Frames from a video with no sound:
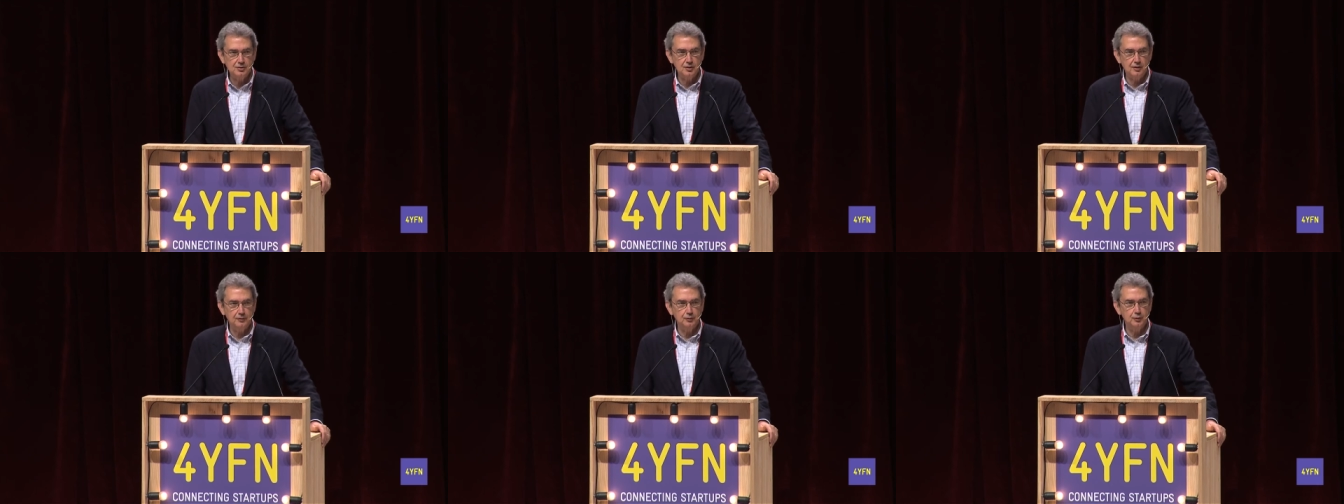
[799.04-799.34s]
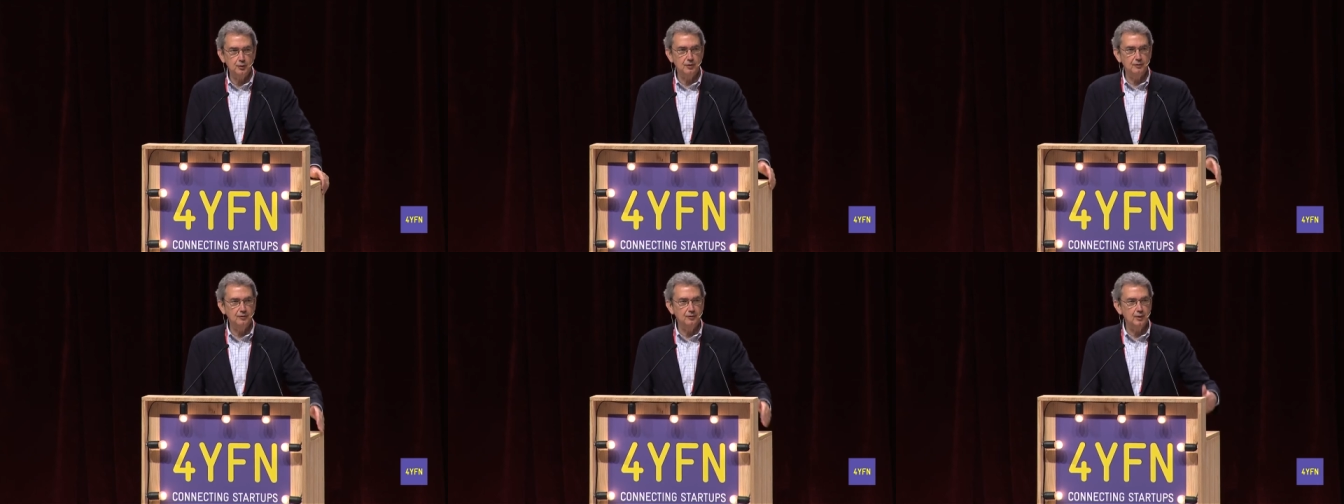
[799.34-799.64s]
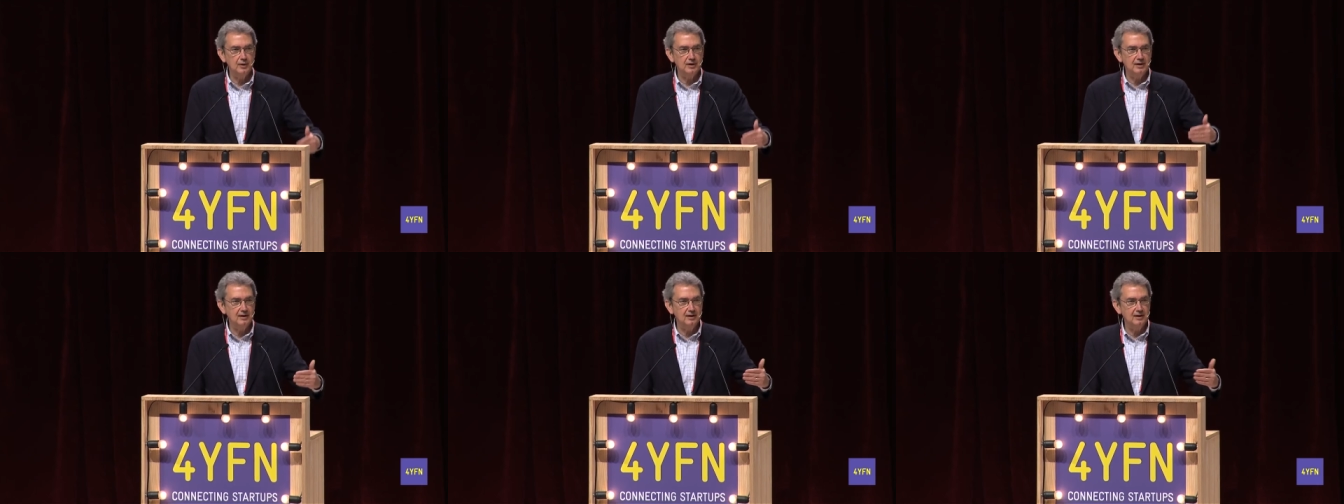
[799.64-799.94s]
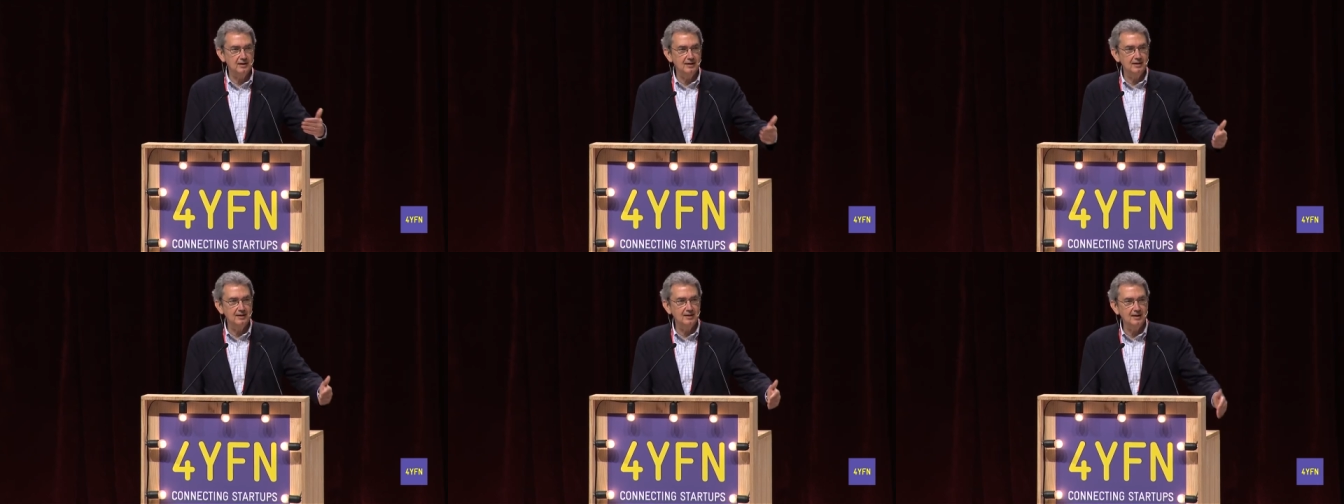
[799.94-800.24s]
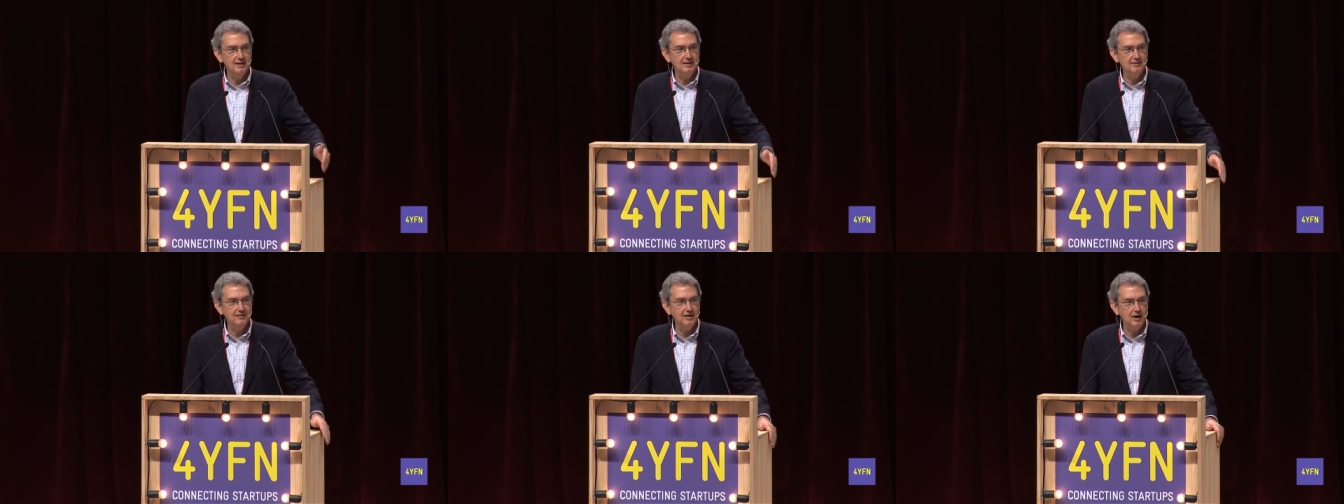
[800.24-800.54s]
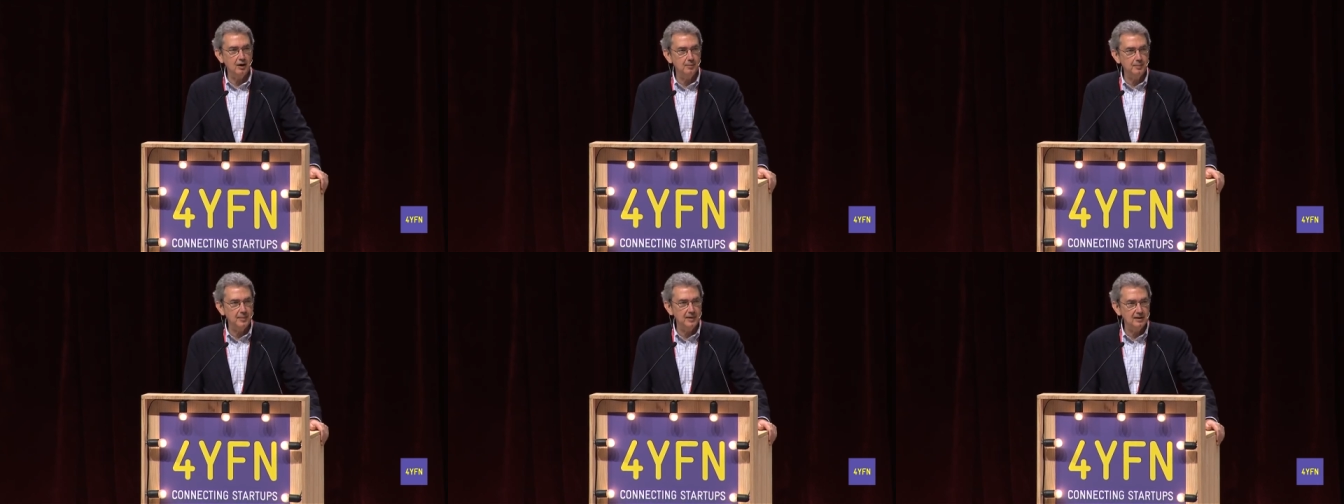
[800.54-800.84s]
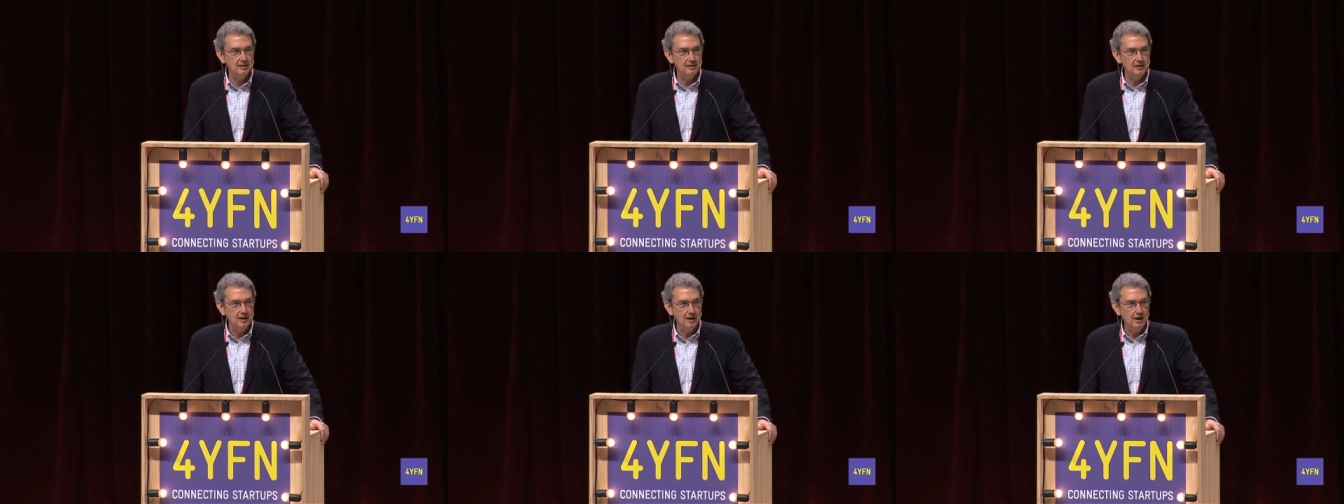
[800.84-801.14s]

software, with the development